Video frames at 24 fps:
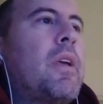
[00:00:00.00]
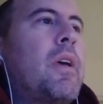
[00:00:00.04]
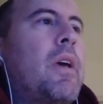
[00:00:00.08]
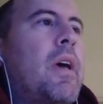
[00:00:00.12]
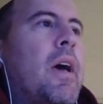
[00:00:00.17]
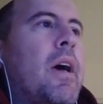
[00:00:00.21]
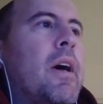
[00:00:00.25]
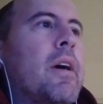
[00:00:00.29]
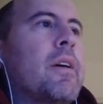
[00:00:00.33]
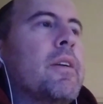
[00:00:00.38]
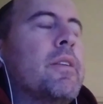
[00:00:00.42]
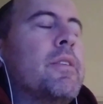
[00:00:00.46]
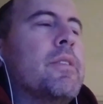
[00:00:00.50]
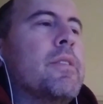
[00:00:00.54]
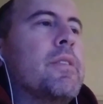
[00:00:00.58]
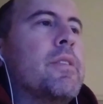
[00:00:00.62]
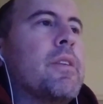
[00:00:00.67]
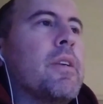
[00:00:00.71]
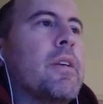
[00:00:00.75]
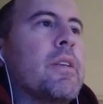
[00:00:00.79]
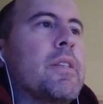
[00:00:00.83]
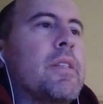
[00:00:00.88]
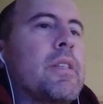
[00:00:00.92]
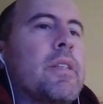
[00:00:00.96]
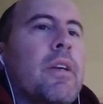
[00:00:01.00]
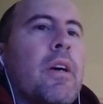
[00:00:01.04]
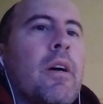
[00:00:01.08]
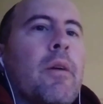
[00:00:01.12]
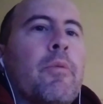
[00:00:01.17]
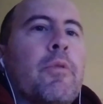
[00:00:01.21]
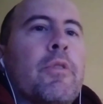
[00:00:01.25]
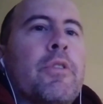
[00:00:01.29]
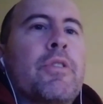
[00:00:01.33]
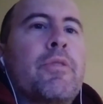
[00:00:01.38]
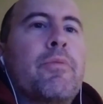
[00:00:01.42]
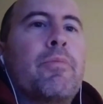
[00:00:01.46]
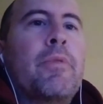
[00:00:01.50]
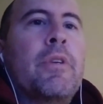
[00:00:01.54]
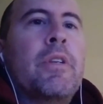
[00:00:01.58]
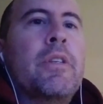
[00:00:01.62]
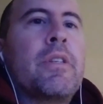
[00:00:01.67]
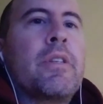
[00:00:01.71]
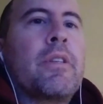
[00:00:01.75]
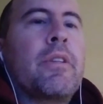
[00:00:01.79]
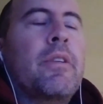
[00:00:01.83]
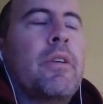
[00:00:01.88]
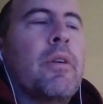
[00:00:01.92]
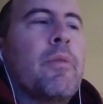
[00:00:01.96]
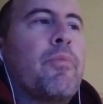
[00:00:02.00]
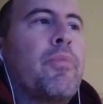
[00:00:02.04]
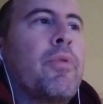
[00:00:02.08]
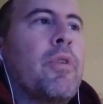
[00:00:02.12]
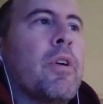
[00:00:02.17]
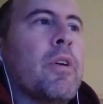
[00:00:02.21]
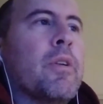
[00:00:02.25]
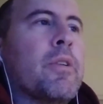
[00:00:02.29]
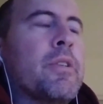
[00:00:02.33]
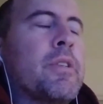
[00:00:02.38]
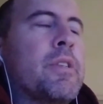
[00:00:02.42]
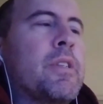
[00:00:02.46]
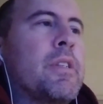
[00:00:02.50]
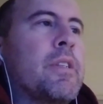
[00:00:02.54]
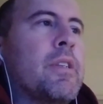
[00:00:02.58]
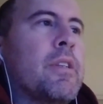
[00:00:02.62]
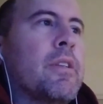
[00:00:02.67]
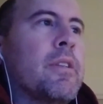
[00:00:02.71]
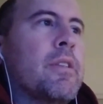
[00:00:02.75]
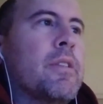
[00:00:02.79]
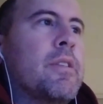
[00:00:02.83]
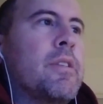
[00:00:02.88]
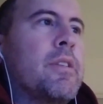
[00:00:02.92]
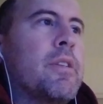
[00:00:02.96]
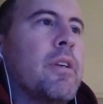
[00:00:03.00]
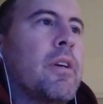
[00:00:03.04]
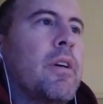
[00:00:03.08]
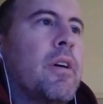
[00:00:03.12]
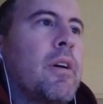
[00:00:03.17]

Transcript: and establish basically a Protestant